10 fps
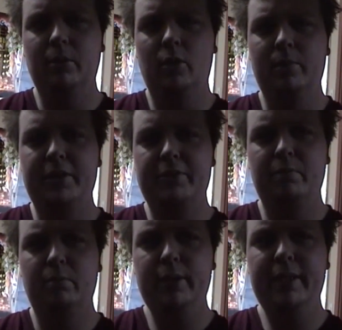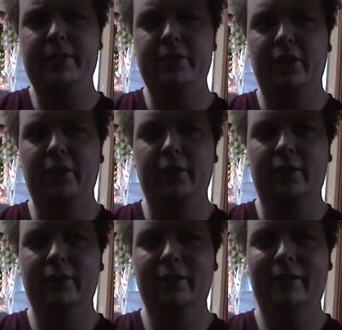moments, pretty
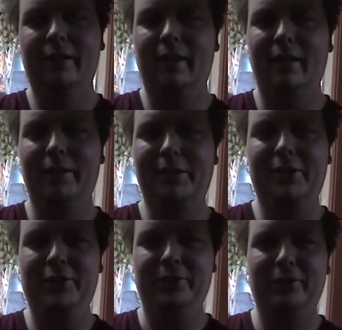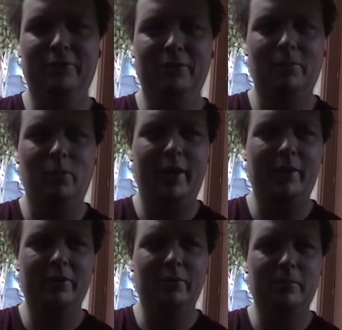dark too, from what I
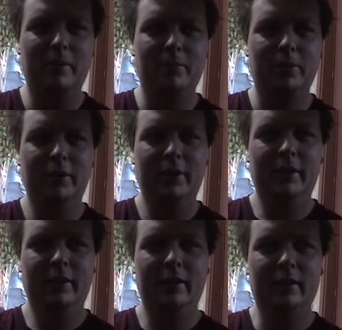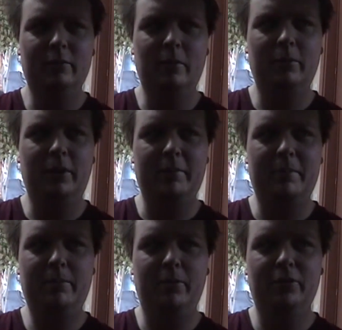can remember. I remember like
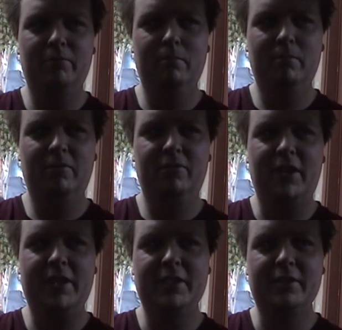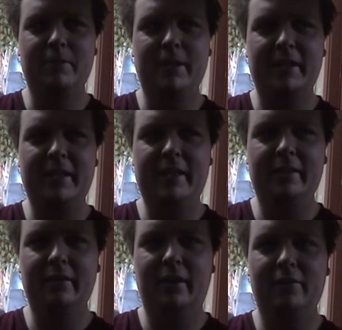people's faces being
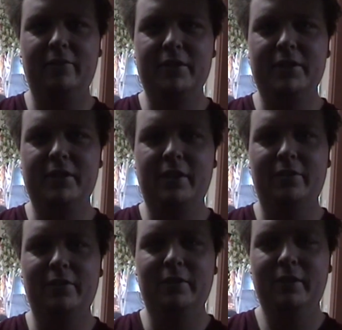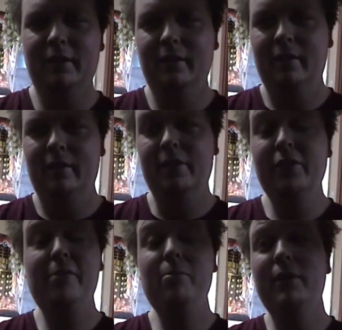eaten off and stuff, and
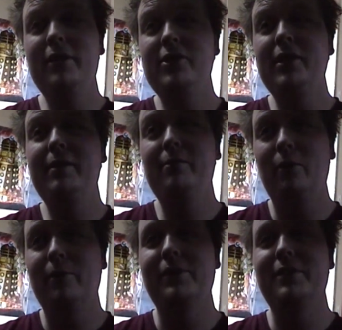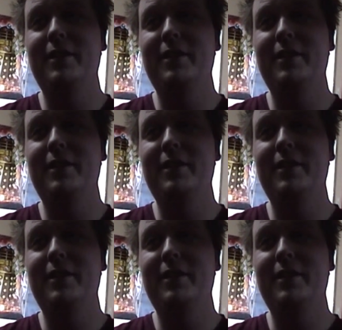also some pretty silly moments,